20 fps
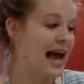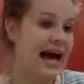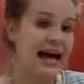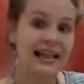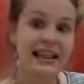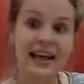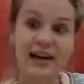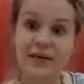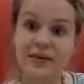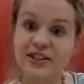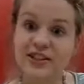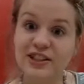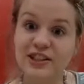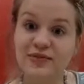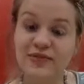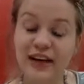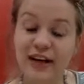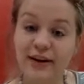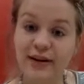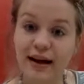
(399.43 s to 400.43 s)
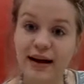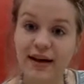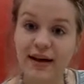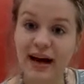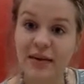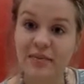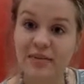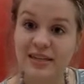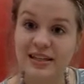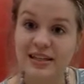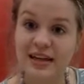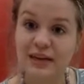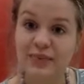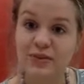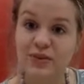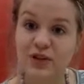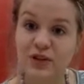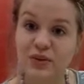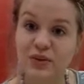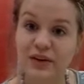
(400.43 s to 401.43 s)
I think we just figured out how many
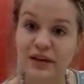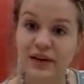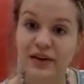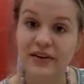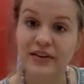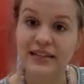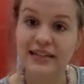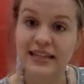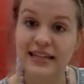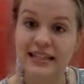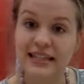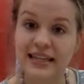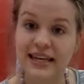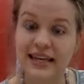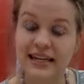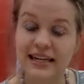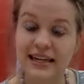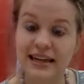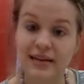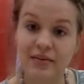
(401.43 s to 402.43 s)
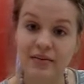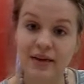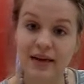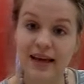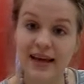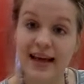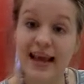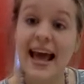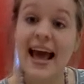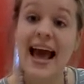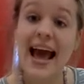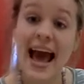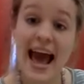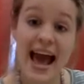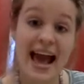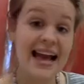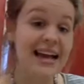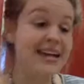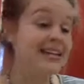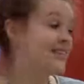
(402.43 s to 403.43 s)
times 2 would go into 16, didn't we?
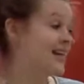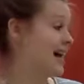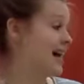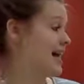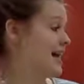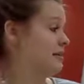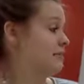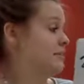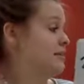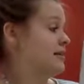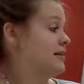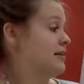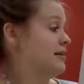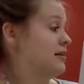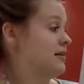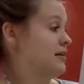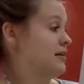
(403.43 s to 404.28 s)
8 times.